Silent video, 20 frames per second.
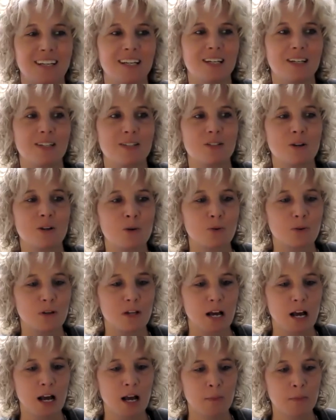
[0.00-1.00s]
So
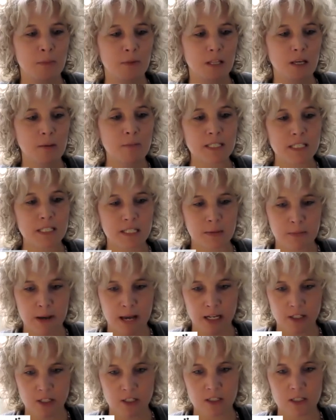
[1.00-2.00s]
let me step
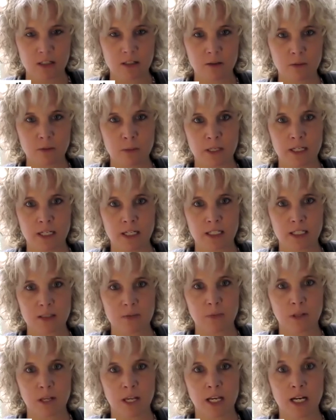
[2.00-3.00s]
back just a little bit and
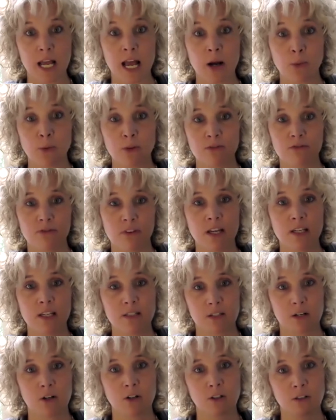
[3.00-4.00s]
explain how we've
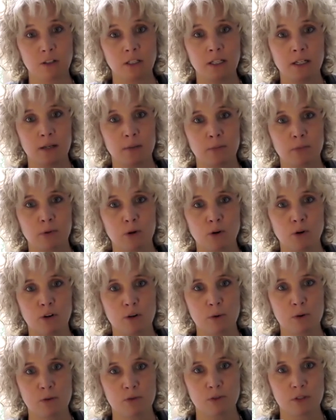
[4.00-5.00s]
phased our cleanup
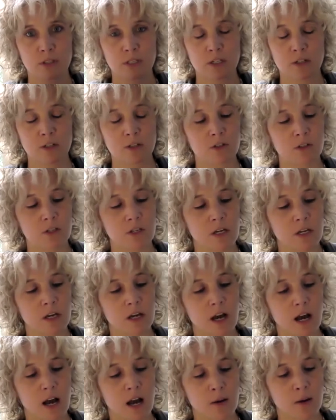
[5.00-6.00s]
program over the years.
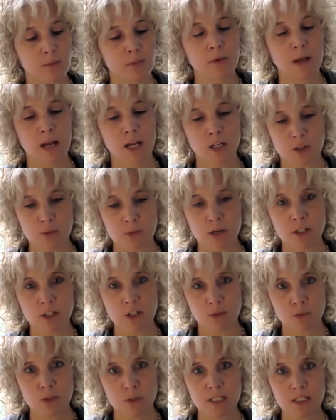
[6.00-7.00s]
As you
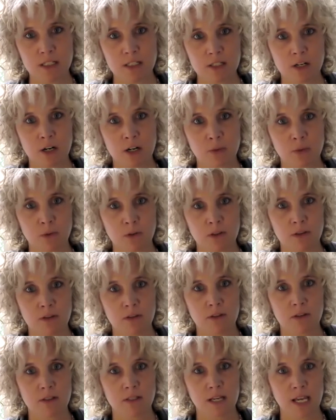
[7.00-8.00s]
mentioned, we did start with
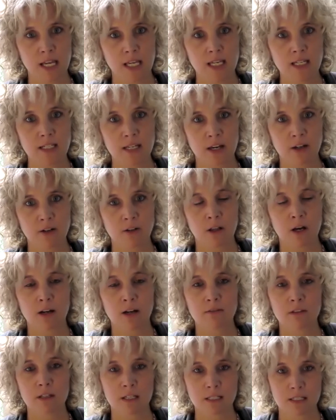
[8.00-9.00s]
taking down a lot
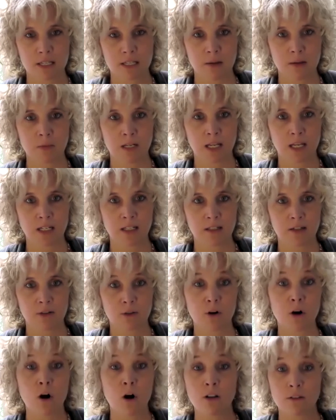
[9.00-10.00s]
of the contaminated
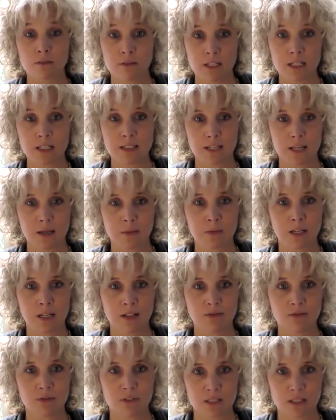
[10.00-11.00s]
or all of the
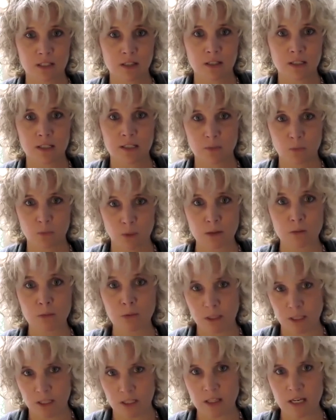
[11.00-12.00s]
contaminated facilities, and we
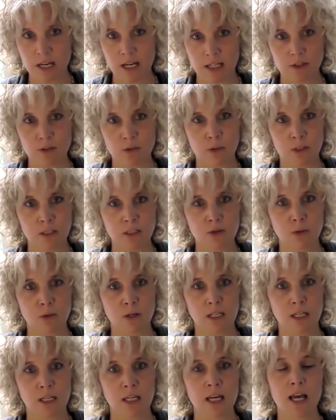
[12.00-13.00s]
completed that in
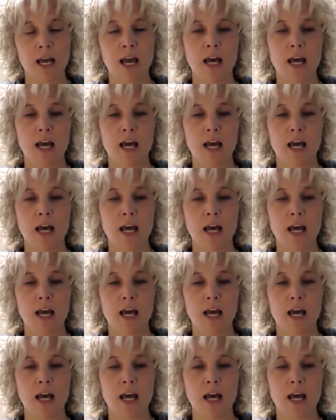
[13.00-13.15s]
2020.